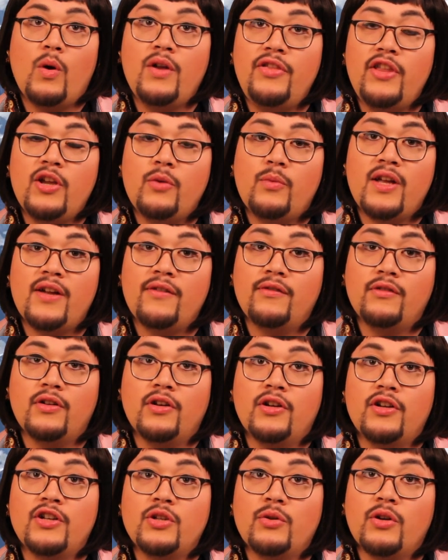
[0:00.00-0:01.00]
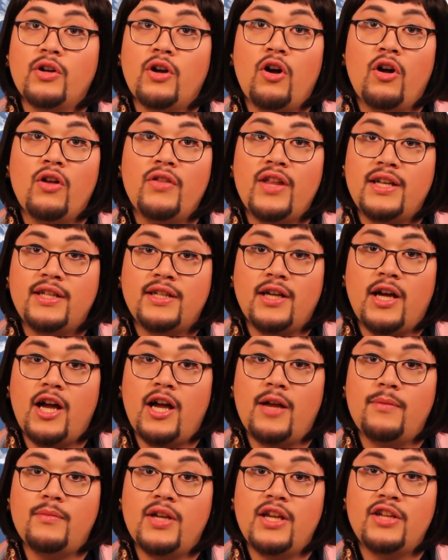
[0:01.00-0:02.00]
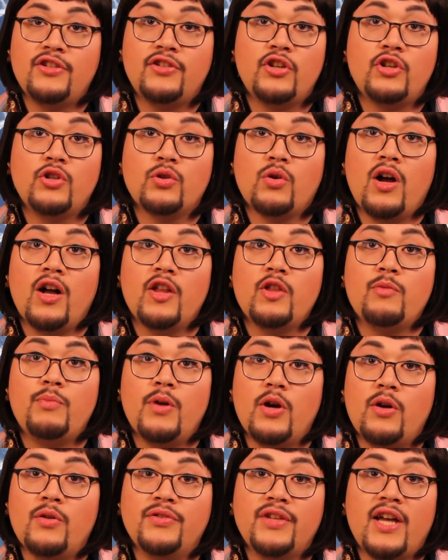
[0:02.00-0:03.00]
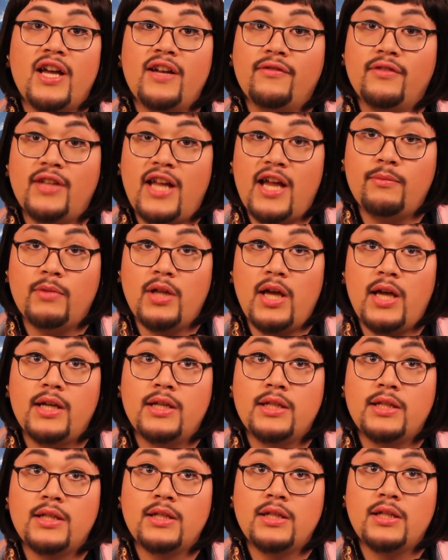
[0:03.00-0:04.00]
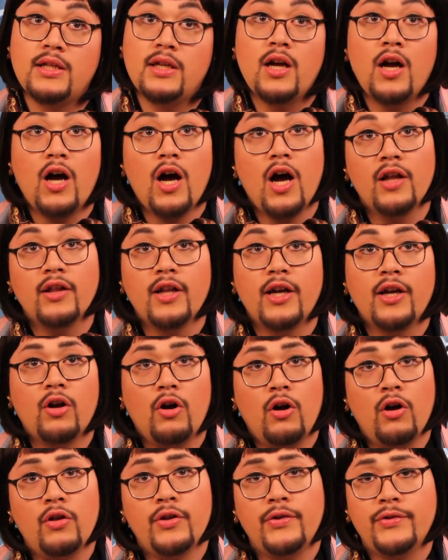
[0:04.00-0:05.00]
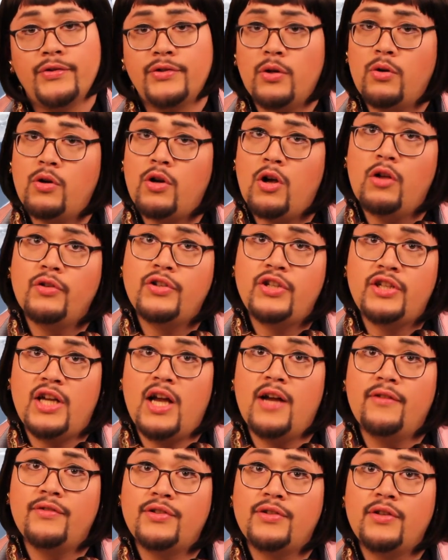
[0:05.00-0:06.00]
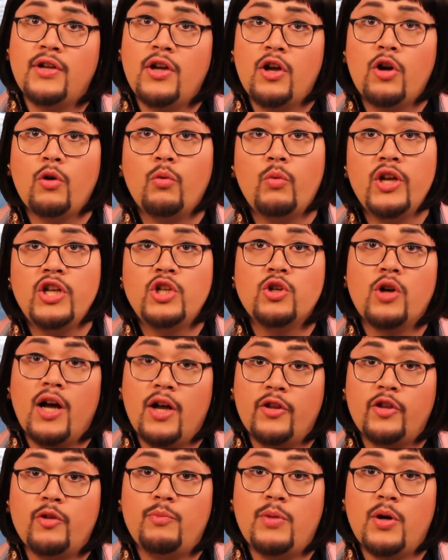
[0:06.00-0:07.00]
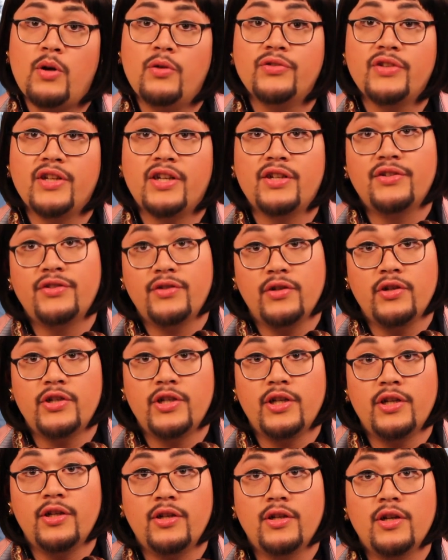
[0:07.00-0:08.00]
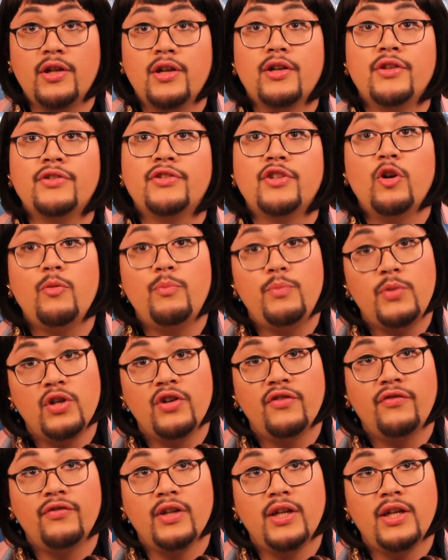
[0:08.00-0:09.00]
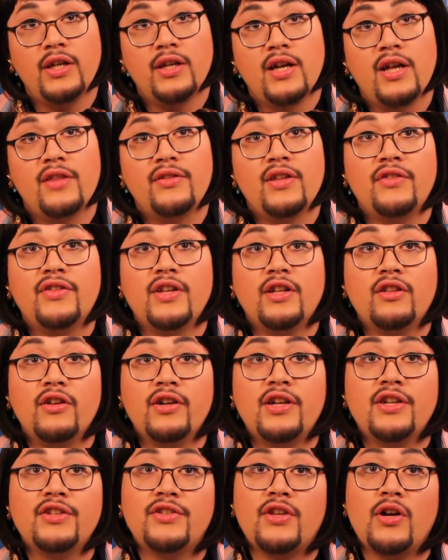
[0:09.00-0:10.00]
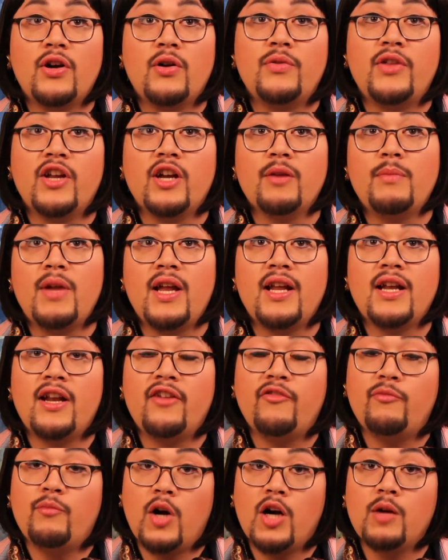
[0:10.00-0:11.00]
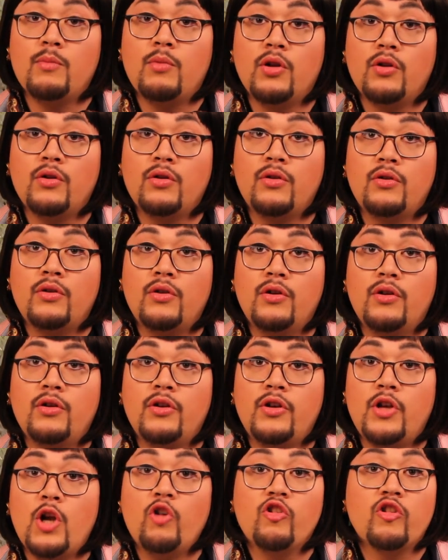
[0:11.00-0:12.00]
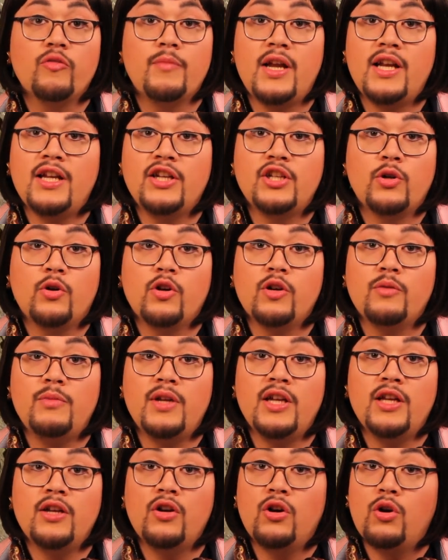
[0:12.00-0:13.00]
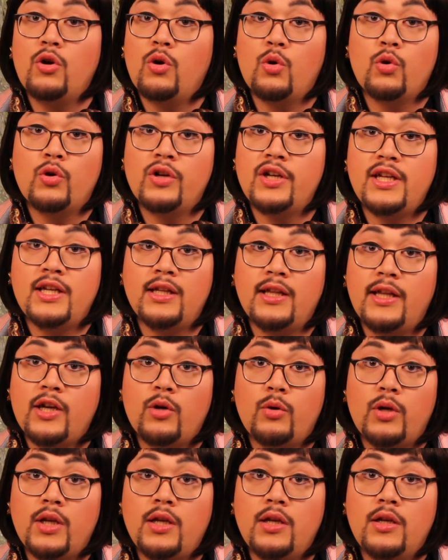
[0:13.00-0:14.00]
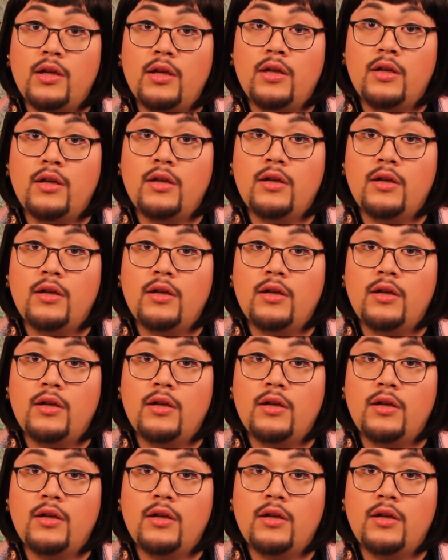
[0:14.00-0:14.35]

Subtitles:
One thing we have learned during all that time is to draw the bones out of lamb legs. Unlike all those so-called chefs, we draw out the bones like surgeons, so beautifully that they look as though they are made out of marble, no remaining torn meat or knee liquid.